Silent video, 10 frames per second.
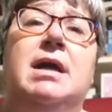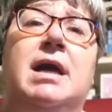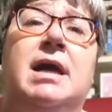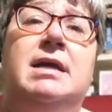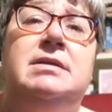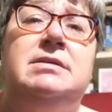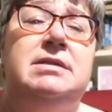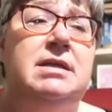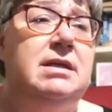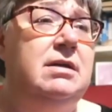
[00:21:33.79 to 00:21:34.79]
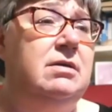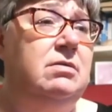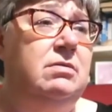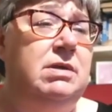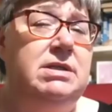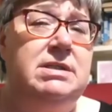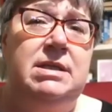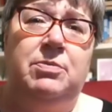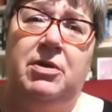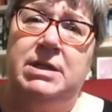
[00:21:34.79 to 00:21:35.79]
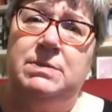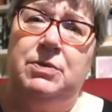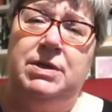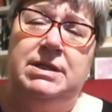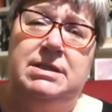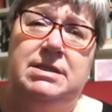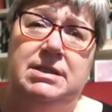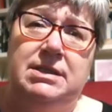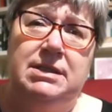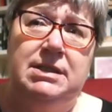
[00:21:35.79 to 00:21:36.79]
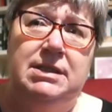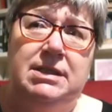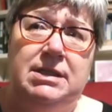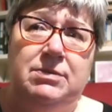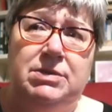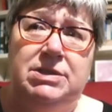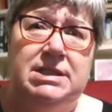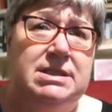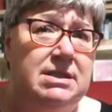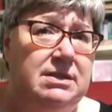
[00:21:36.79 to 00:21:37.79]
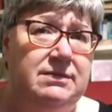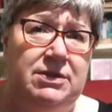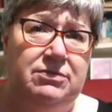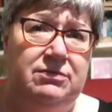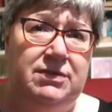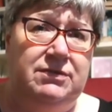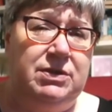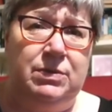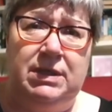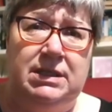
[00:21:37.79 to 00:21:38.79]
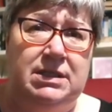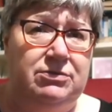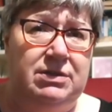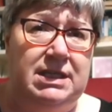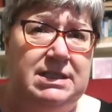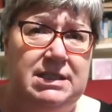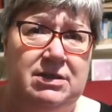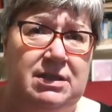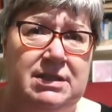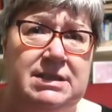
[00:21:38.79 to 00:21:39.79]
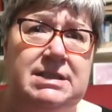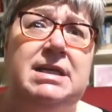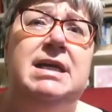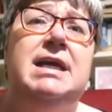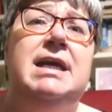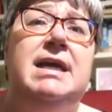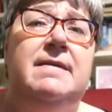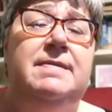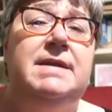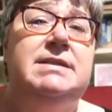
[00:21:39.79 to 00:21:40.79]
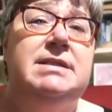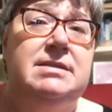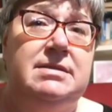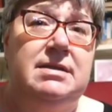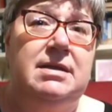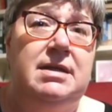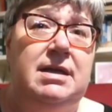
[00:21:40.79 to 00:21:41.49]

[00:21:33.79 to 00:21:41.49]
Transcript: And when you see the price point, which is kind of 150 quid, 180 dollars, this is